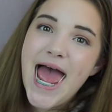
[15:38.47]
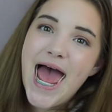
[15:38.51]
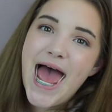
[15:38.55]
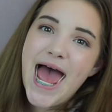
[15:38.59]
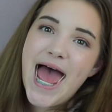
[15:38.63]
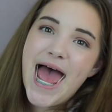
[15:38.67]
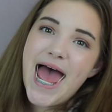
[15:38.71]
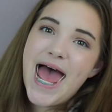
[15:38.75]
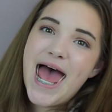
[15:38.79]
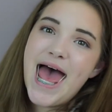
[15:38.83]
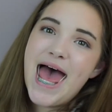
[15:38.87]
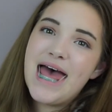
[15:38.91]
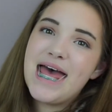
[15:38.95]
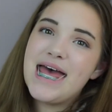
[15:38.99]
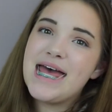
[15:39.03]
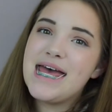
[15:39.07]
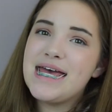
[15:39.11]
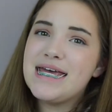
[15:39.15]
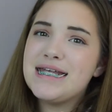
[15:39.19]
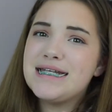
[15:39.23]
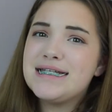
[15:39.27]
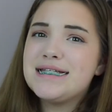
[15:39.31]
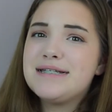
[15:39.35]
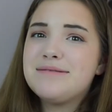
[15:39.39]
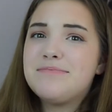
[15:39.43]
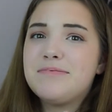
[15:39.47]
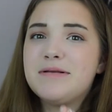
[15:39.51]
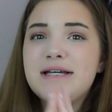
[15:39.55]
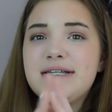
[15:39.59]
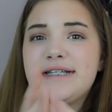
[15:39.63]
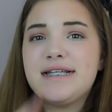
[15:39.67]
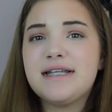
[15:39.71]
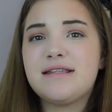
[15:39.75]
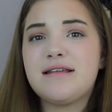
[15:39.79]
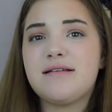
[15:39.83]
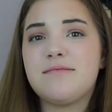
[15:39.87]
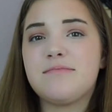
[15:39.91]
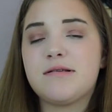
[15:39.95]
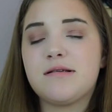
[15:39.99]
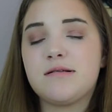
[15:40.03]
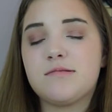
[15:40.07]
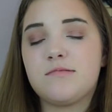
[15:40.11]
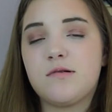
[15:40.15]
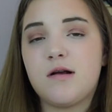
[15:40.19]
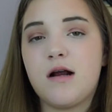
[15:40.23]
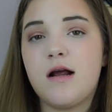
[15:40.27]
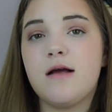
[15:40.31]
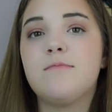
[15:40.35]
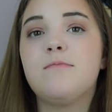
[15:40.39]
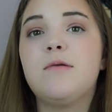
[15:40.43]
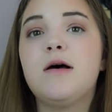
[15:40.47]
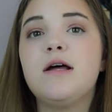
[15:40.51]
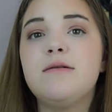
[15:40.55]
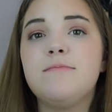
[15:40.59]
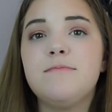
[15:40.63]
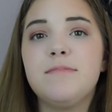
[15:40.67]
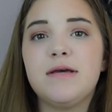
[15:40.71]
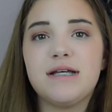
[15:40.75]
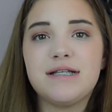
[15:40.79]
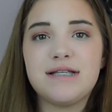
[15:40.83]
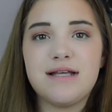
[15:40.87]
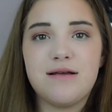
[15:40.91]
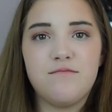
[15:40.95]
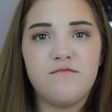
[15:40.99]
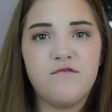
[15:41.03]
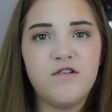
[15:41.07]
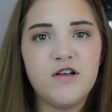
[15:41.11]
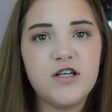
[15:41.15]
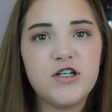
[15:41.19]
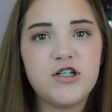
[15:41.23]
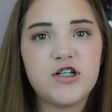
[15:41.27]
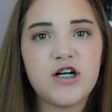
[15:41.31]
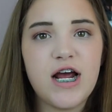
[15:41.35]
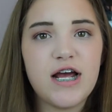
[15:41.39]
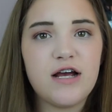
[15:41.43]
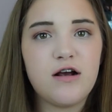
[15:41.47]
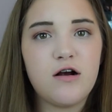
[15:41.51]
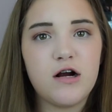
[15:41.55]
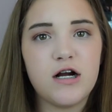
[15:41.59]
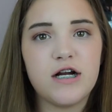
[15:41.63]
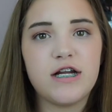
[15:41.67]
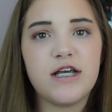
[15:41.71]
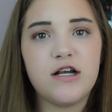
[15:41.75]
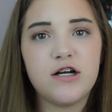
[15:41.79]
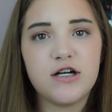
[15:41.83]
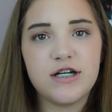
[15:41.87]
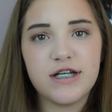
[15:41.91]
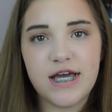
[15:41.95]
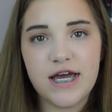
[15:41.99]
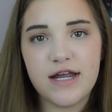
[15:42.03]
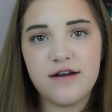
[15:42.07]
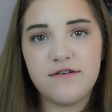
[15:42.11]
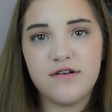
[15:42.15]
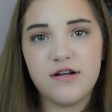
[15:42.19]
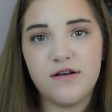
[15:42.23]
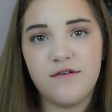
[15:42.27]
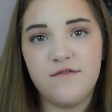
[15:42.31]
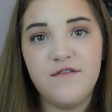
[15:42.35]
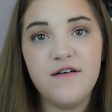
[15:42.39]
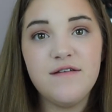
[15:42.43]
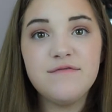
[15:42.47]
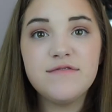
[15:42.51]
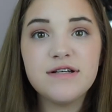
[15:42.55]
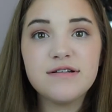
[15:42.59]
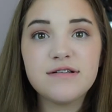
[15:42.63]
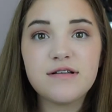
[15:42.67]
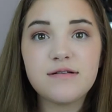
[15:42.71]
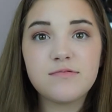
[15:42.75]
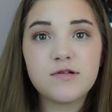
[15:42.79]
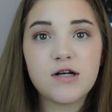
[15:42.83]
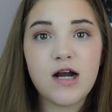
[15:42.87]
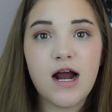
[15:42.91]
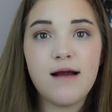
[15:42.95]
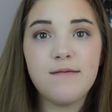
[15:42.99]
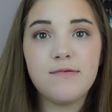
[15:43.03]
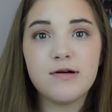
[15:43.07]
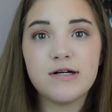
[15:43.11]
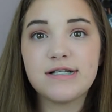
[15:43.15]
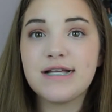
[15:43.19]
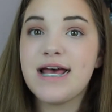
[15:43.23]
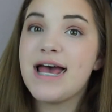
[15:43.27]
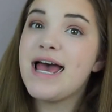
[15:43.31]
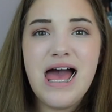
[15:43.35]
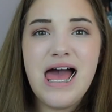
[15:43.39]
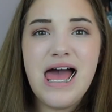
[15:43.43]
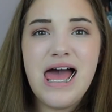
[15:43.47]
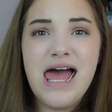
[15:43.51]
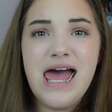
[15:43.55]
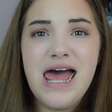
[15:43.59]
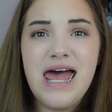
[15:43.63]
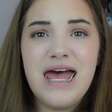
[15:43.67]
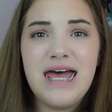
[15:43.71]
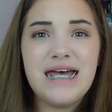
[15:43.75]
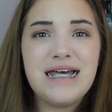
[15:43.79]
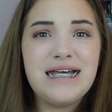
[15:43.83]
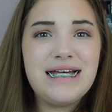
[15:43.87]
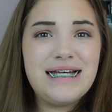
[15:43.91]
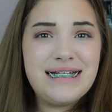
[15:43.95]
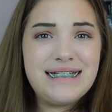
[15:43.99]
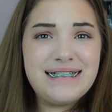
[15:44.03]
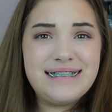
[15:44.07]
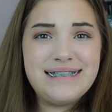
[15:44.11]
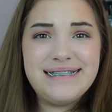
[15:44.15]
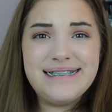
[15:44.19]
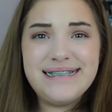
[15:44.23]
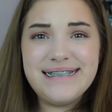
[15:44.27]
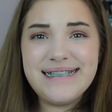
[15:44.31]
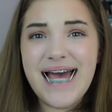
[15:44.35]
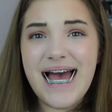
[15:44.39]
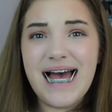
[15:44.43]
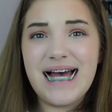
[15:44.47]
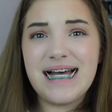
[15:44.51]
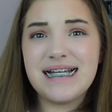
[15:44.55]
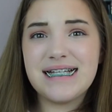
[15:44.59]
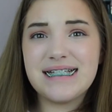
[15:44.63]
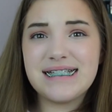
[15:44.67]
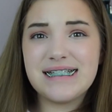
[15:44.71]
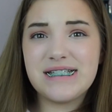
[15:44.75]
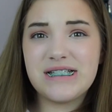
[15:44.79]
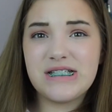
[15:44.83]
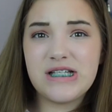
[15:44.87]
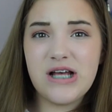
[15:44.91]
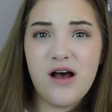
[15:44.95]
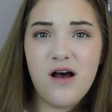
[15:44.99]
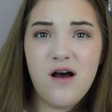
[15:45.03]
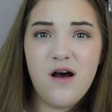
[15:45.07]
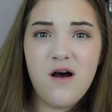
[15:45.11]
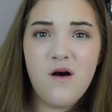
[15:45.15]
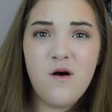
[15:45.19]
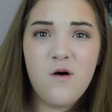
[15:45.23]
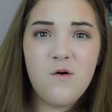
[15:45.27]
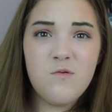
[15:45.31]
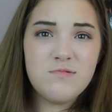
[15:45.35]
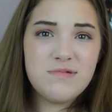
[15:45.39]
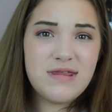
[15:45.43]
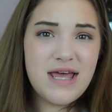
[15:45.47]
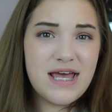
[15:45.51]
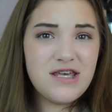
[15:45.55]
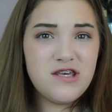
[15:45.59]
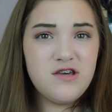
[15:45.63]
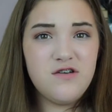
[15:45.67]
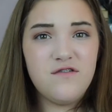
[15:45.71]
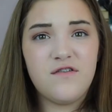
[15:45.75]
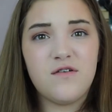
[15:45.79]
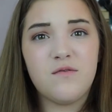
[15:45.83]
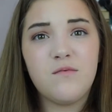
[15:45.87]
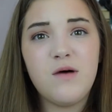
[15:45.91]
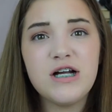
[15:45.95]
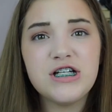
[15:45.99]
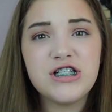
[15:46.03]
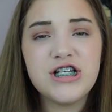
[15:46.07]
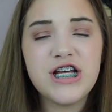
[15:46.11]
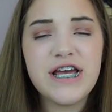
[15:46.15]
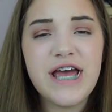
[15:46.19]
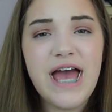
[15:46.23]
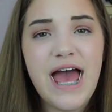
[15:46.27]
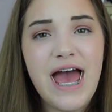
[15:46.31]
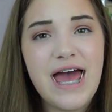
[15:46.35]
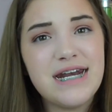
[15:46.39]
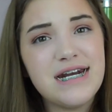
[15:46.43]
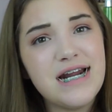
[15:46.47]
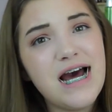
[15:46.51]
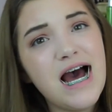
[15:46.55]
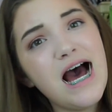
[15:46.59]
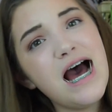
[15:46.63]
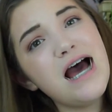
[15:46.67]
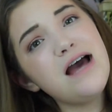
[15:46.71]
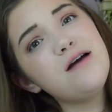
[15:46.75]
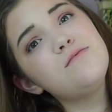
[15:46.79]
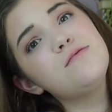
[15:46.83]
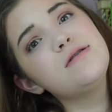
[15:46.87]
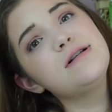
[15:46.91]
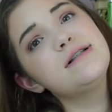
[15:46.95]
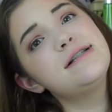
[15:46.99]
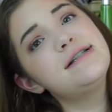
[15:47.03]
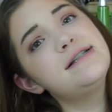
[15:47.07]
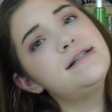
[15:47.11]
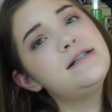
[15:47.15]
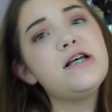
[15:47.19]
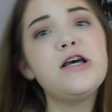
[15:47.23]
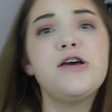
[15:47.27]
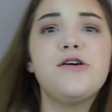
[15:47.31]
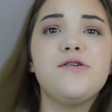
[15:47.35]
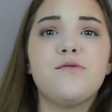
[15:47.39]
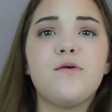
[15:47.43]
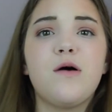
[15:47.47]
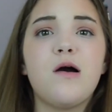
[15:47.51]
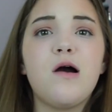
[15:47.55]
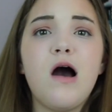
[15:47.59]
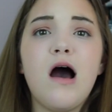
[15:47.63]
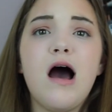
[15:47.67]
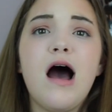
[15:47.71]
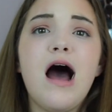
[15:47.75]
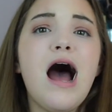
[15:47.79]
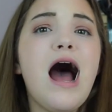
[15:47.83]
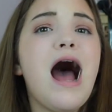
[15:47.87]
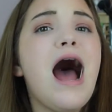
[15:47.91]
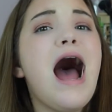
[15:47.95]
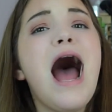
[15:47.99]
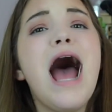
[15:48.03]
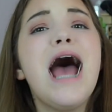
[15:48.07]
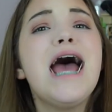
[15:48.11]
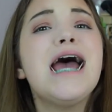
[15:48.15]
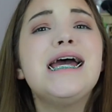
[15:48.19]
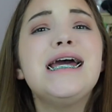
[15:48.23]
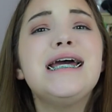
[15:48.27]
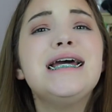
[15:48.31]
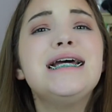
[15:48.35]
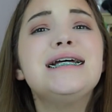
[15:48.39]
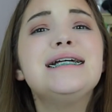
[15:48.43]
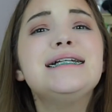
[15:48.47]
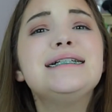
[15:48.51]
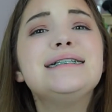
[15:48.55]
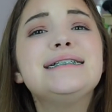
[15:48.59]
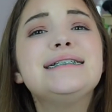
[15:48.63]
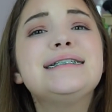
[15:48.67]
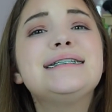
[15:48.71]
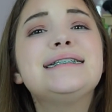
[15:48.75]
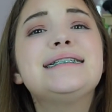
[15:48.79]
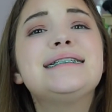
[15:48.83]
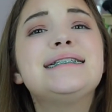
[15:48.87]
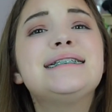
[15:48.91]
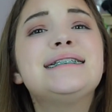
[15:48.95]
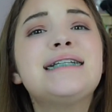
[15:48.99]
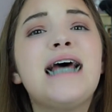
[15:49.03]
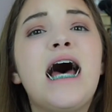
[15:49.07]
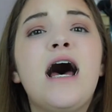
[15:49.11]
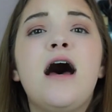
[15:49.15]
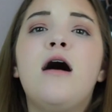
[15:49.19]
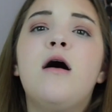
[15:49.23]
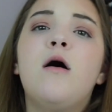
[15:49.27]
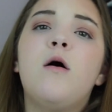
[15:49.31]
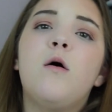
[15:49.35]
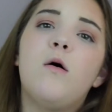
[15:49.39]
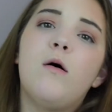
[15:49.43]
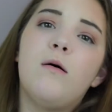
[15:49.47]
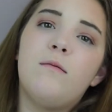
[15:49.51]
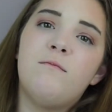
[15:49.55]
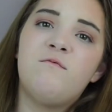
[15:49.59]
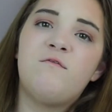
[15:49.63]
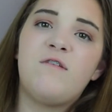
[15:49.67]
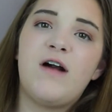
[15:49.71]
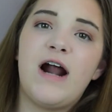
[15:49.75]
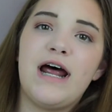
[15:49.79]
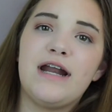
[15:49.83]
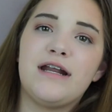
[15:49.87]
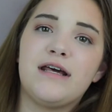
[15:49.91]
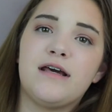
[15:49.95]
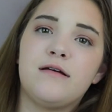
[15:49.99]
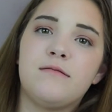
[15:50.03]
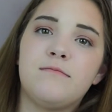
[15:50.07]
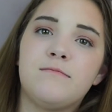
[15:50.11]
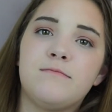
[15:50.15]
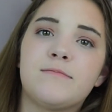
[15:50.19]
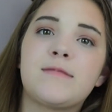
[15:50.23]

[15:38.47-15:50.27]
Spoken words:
And please hit the subscribe button because I'm really trying hard here to get to 50 subscribers. And yeah, so thank you for watching and I will see you guys on Friday.